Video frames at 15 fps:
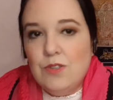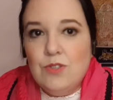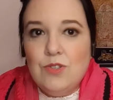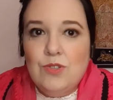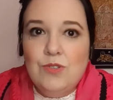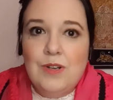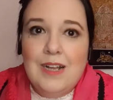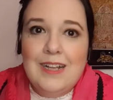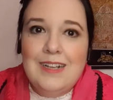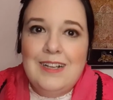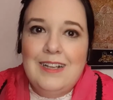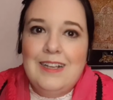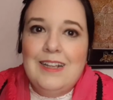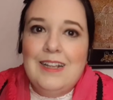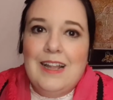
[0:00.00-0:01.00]

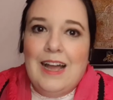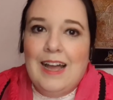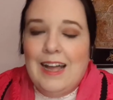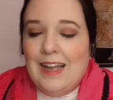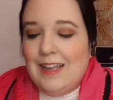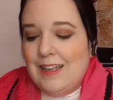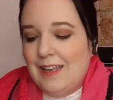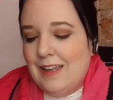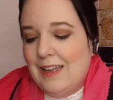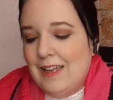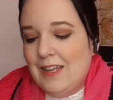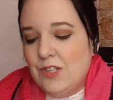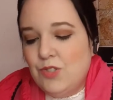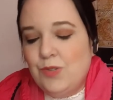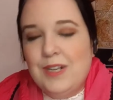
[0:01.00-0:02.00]
"Tra-la,
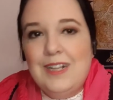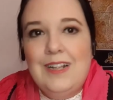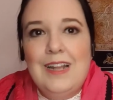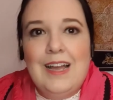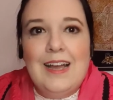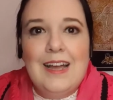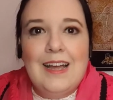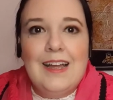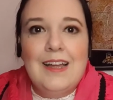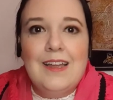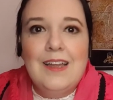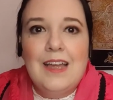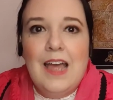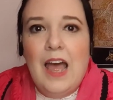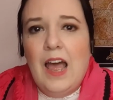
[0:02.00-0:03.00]
tra-la,
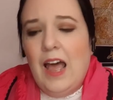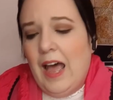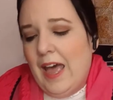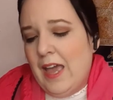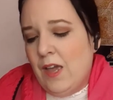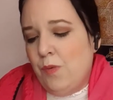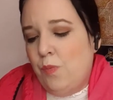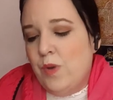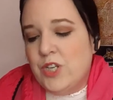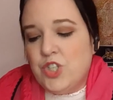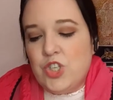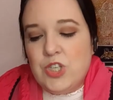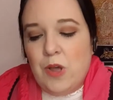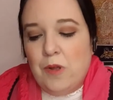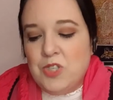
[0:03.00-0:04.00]
I
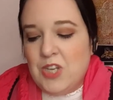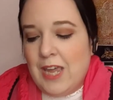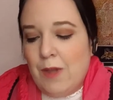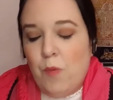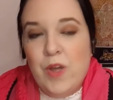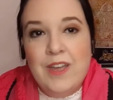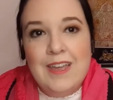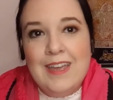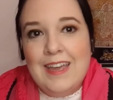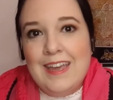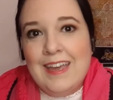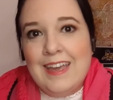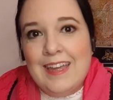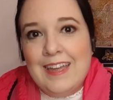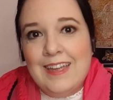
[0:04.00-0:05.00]
wish Tottie were
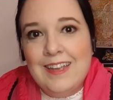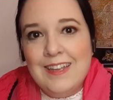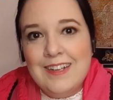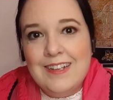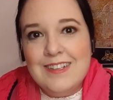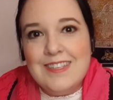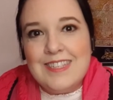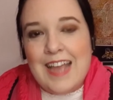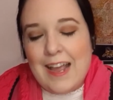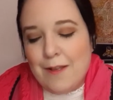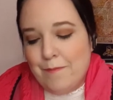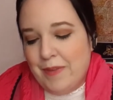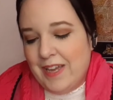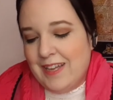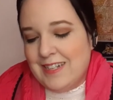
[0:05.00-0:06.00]
here,"
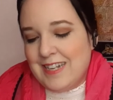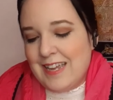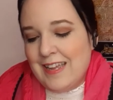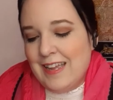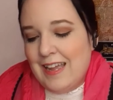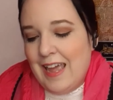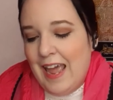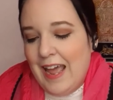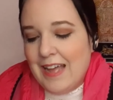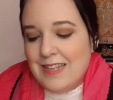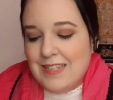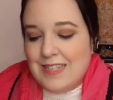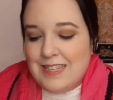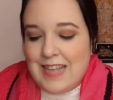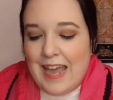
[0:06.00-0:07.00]
sang Birdie.
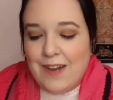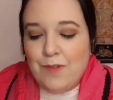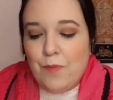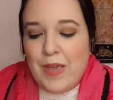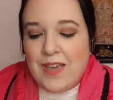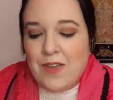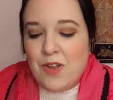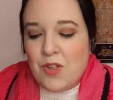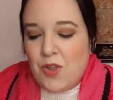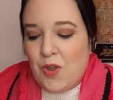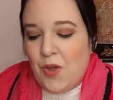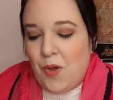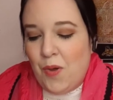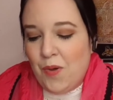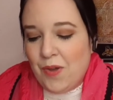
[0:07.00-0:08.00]
"Then we could
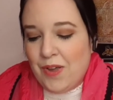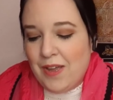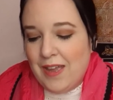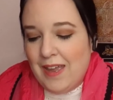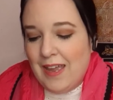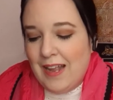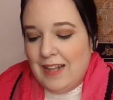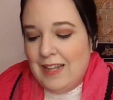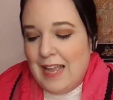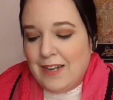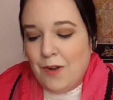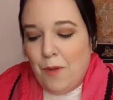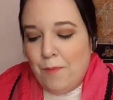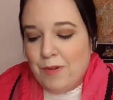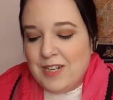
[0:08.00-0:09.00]
cook
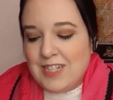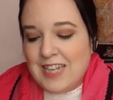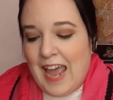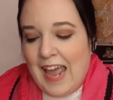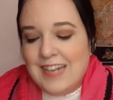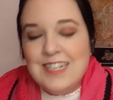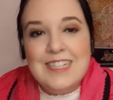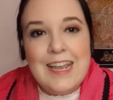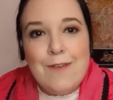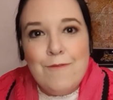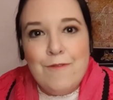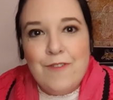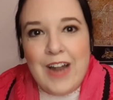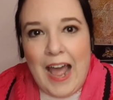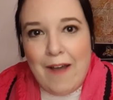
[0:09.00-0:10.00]
little pretending
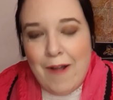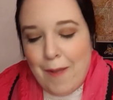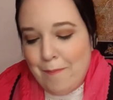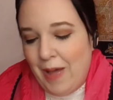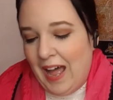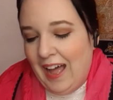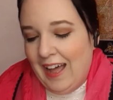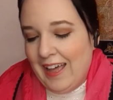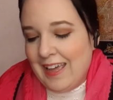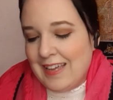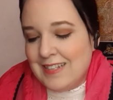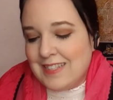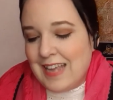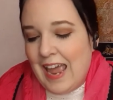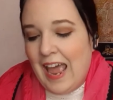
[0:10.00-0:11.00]
flower
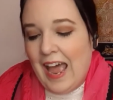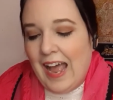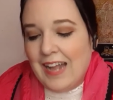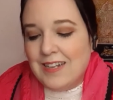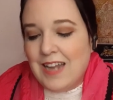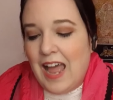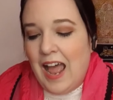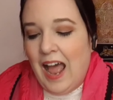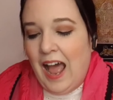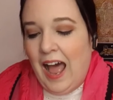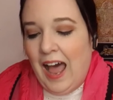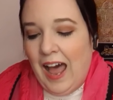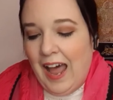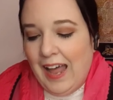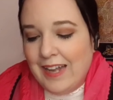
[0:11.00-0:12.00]
pies and
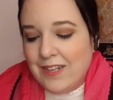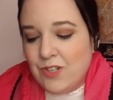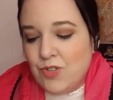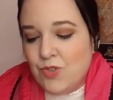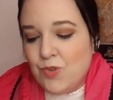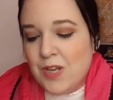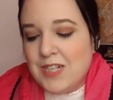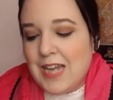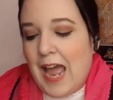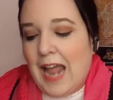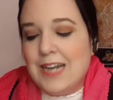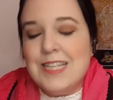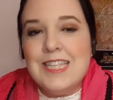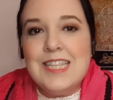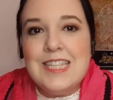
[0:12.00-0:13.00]
100
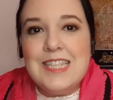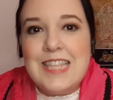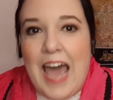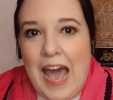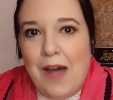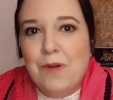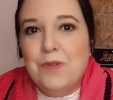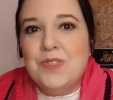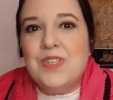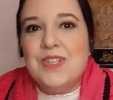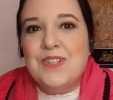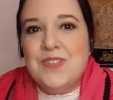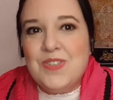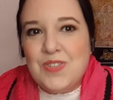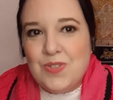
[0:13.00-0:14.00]
and
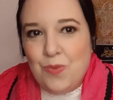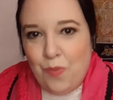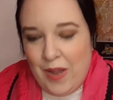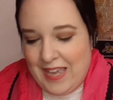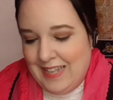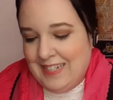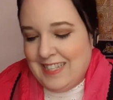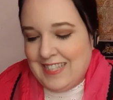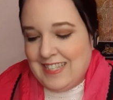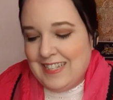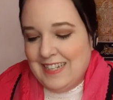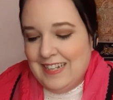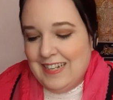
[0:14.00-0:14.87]
1,000 sweets."